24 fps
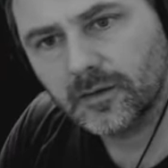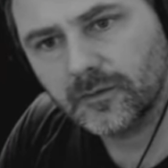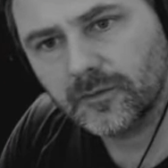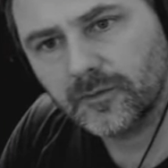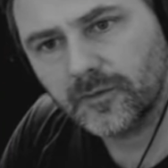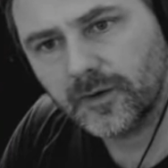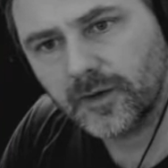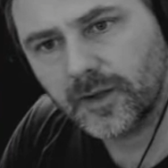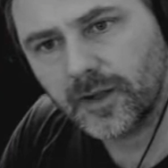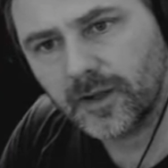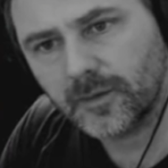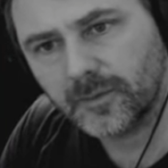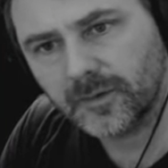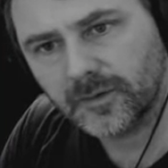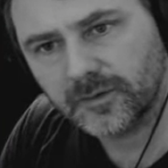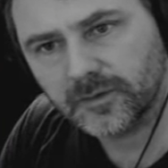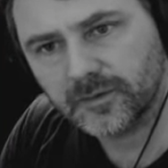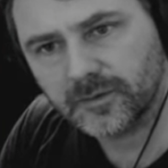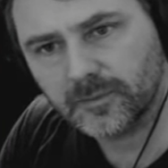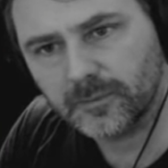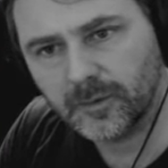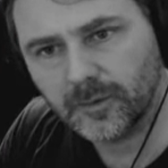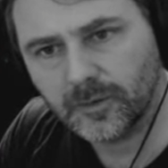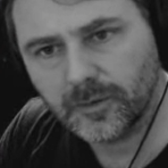It's funny how
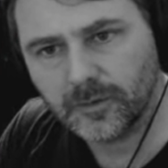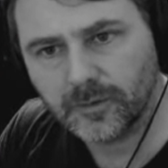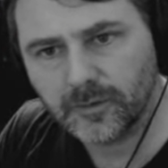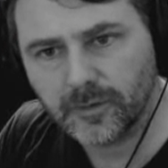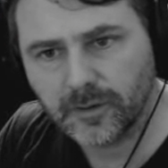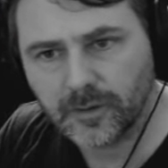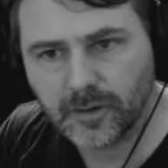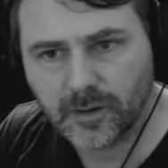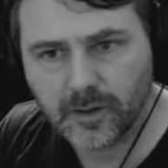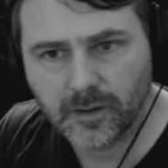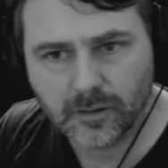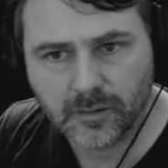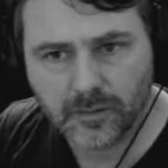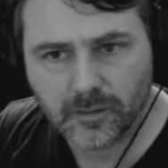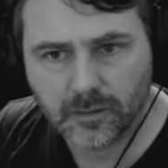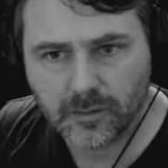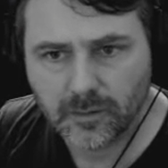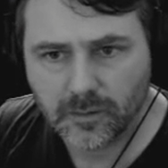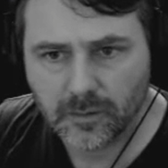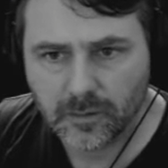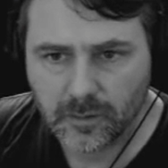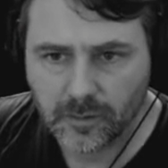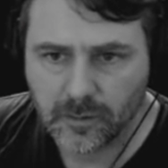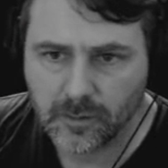much smaller it gets.
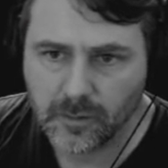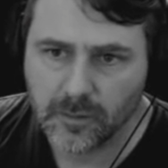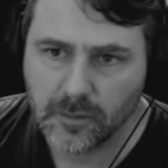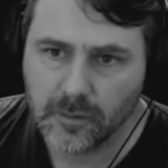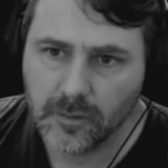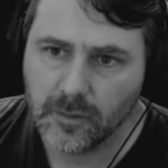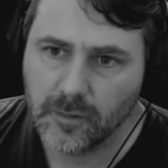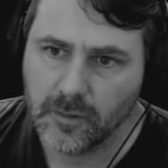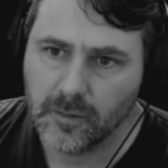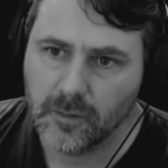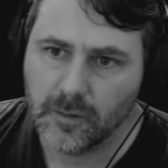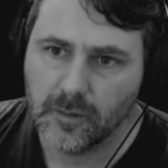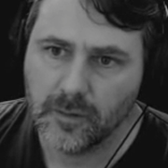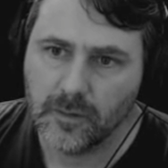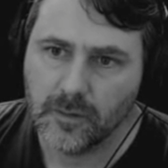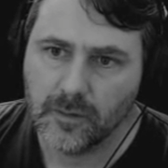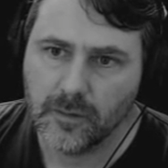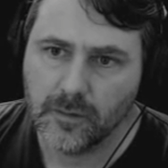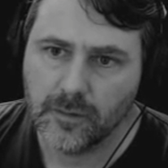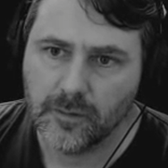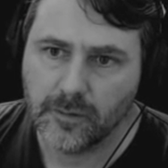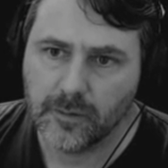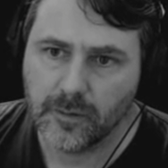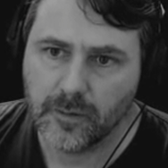
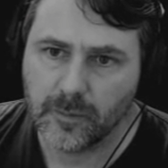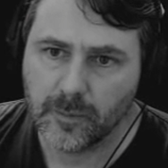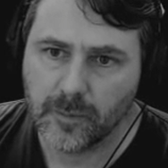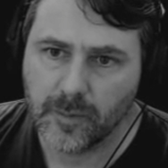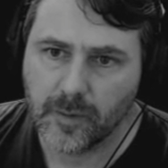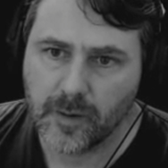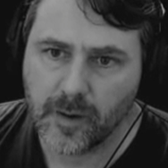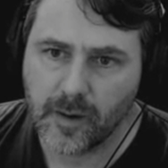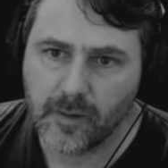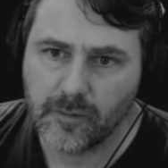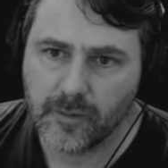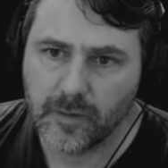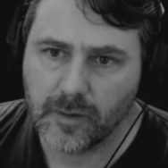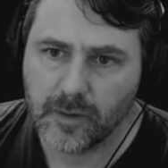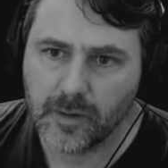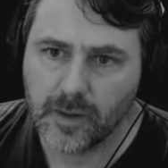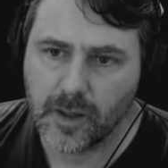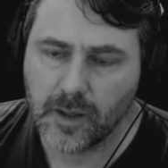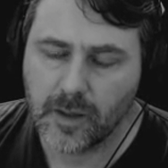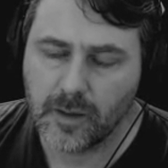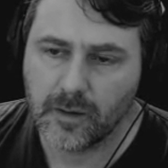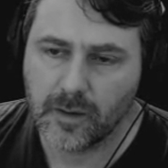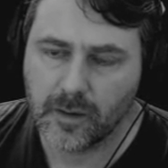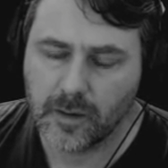Just by having
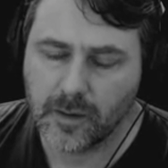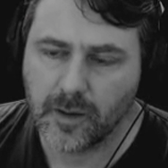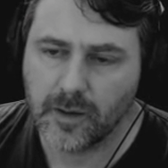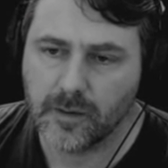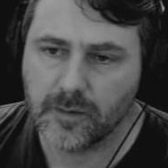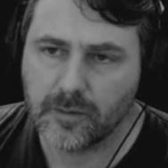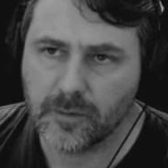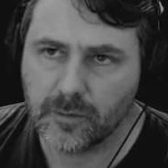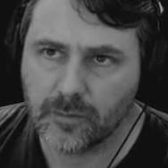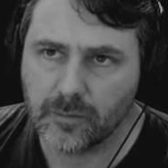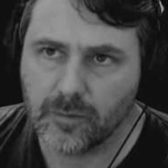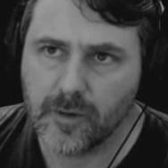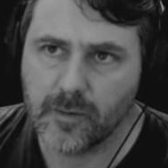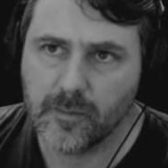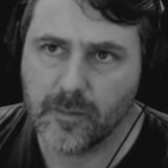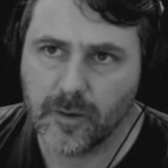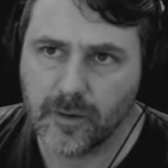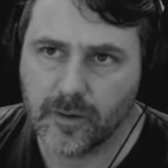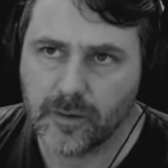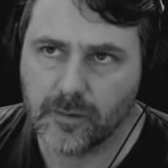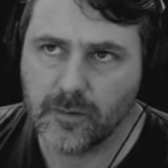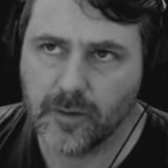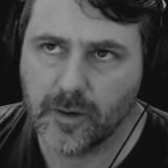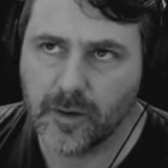that, I guess 3
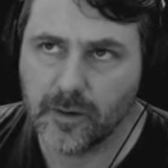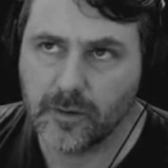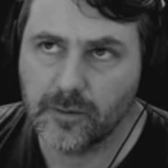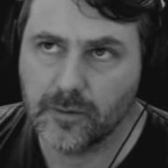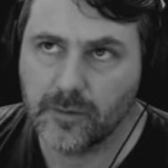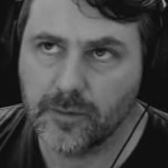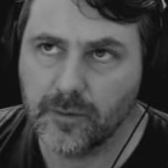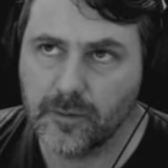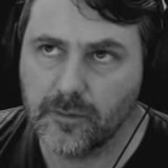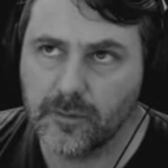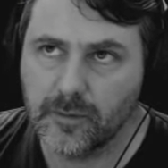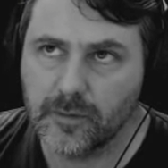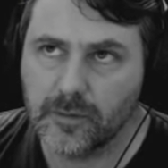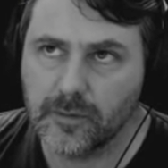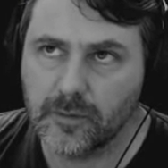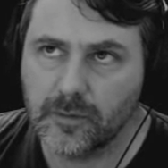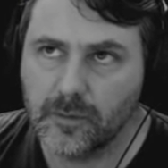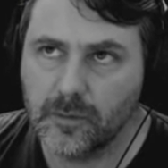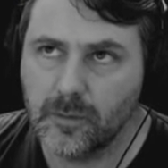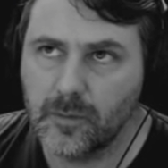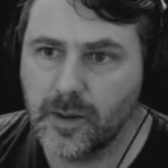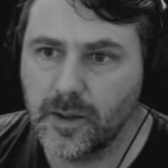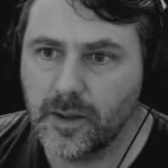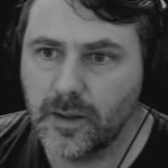by 3, it's sort of a
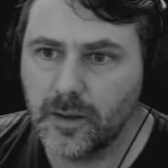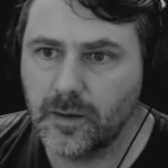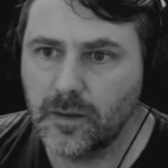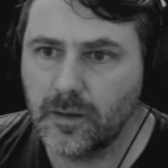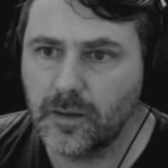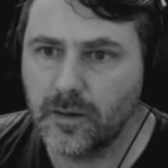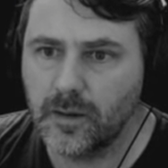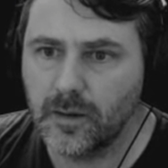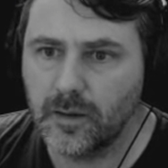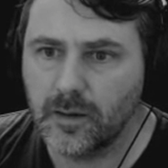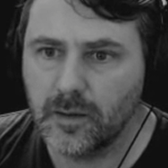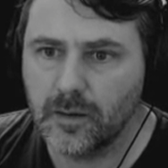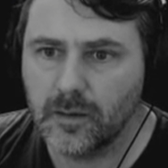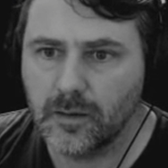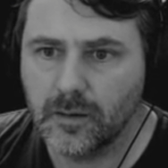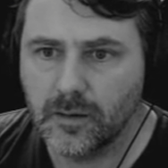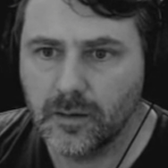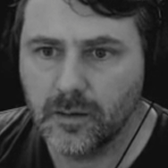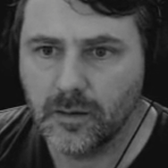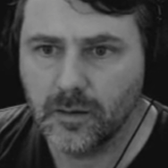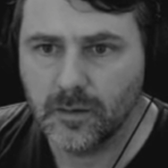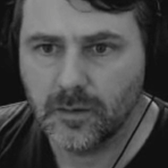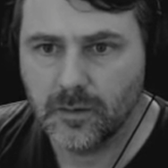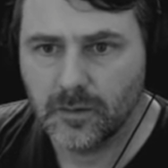squared thing.
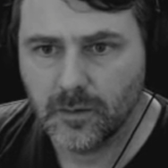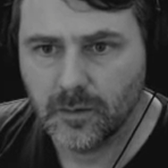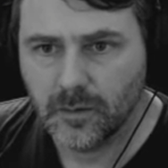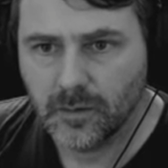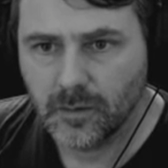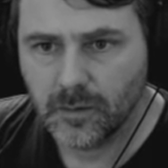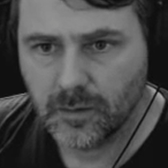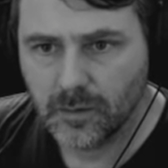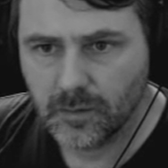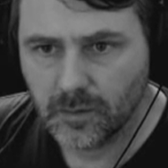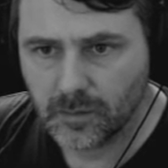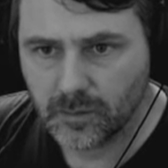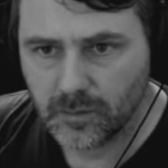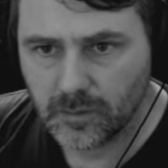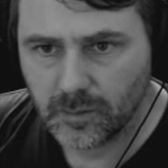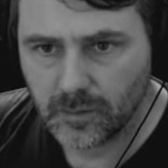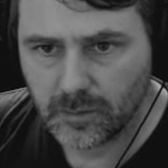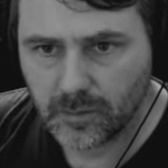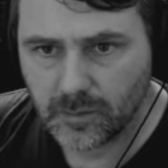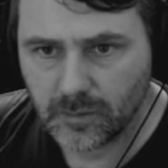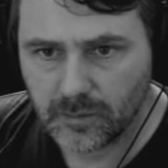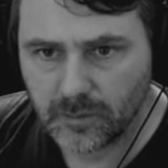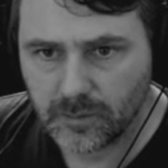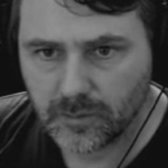So
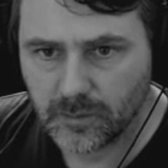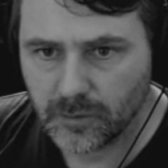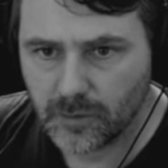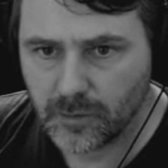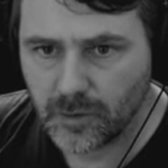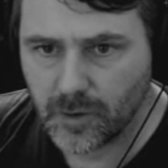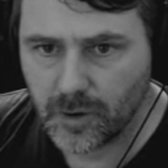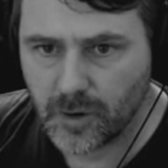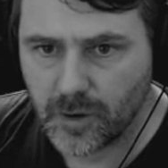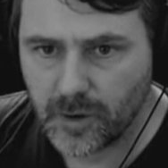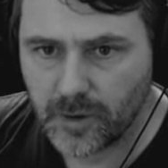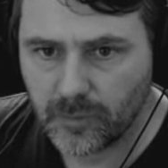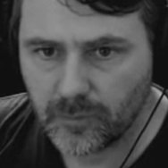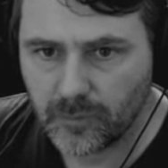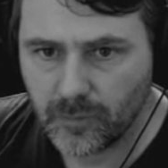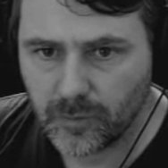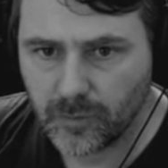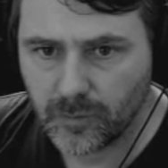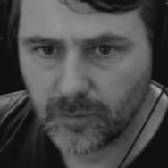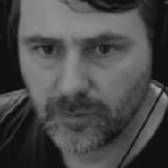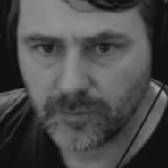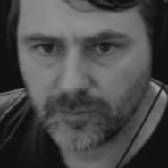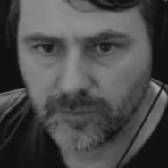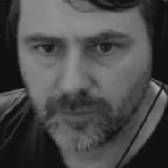because it's 9
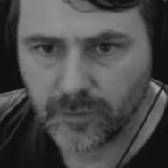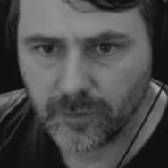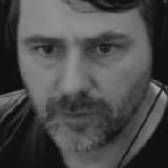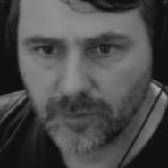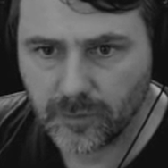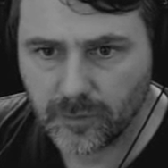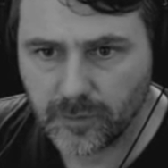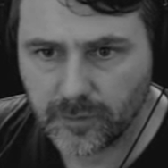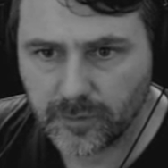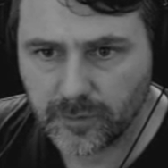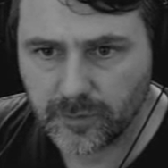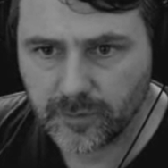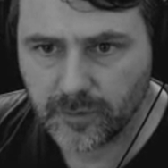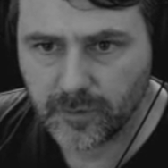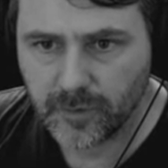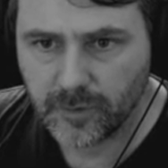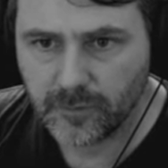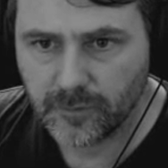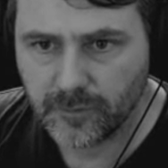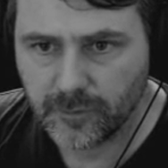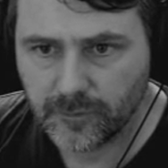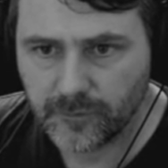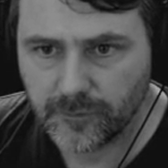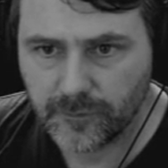rooms of floor instead
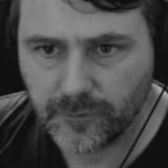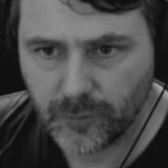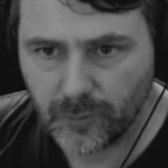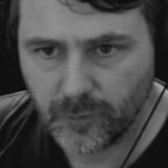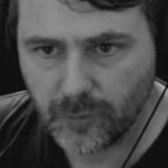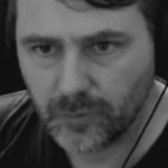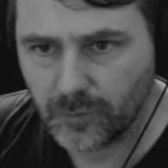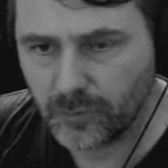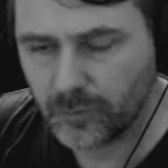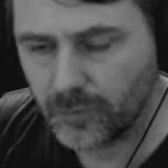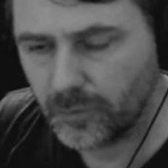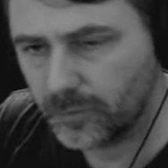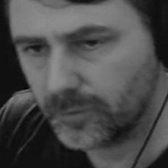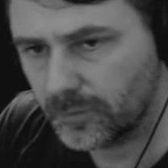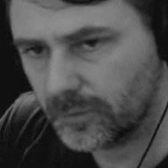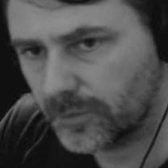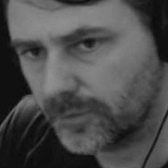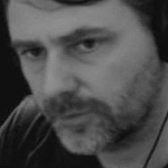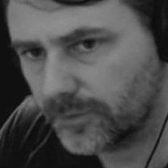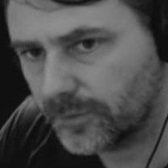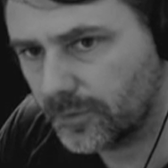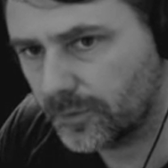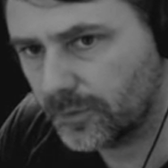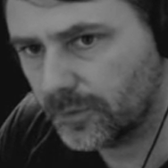of 4 rooms
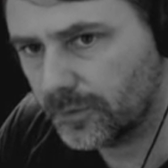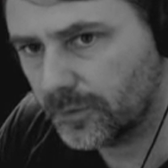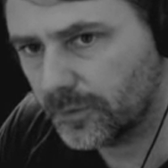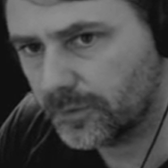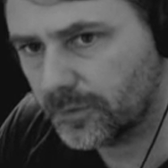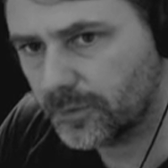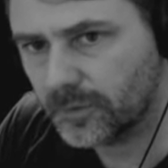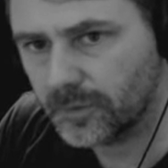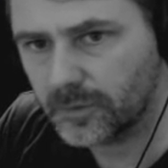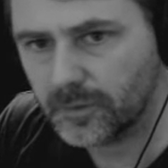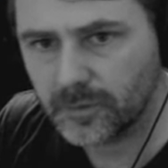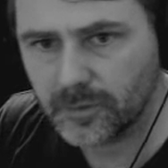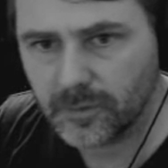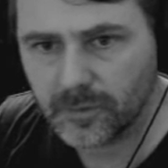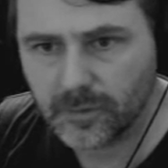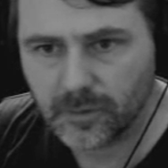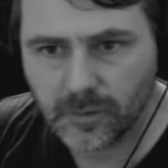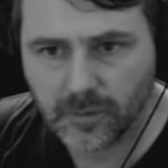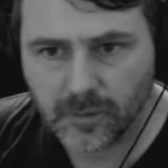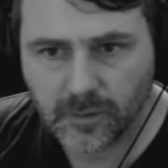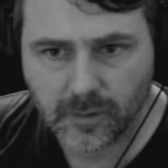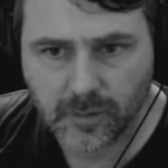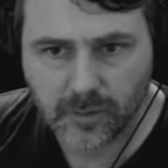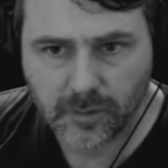of floor, so it's
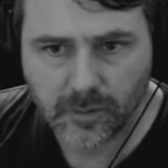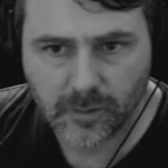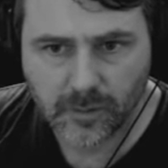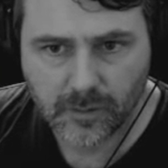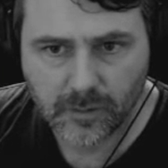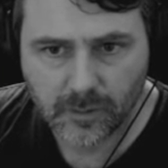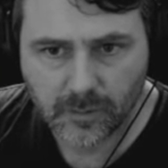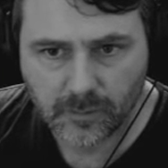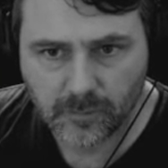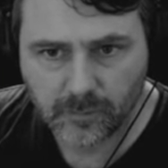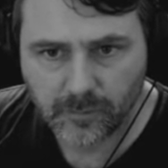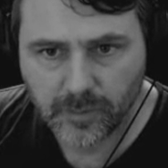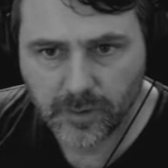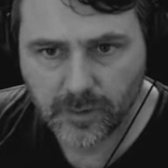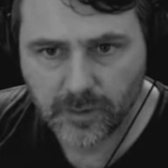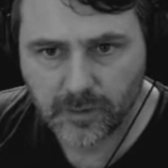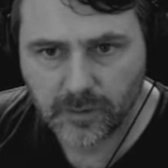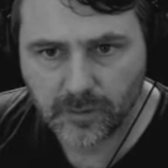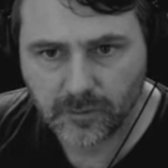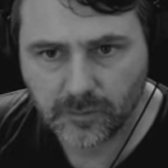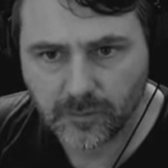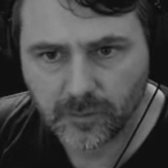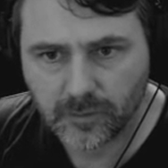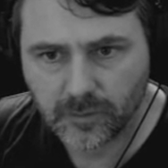like a big
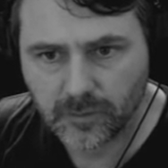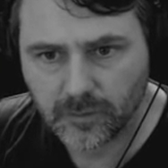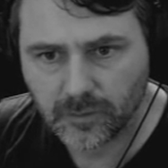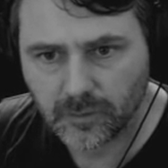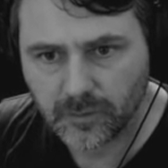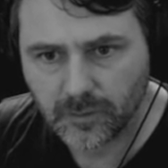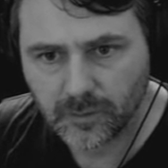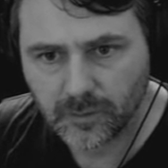difference.